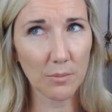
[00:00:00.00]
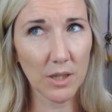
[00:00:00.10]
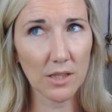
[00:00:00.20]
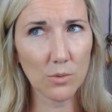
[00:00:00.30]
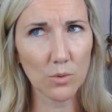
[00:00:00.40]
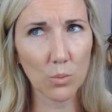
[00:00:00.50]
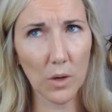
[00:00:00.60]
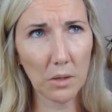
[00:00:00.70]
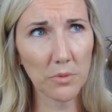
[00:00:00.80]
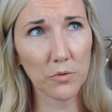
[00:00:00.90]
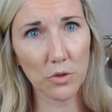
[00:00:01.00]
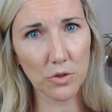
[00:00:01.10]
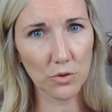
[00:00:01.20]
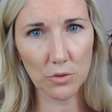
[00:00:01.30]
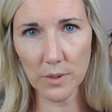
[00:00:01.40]
I mean, this was well before
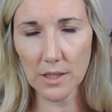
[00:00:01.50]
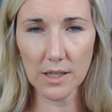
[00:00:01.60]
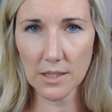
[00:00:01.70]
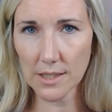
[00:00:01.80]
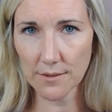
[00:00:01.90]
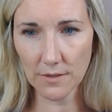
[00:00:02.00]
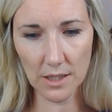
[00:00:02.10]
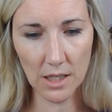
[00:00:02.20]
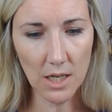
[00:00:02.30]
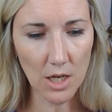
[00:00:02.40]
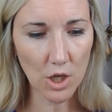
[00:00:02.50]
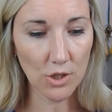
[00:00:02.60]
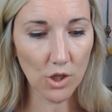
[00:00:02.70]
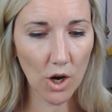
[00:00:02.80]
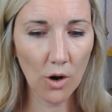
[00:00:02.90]
social media and TV,
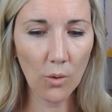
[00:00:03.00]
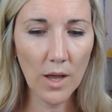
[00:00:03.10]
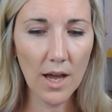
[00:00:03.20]
so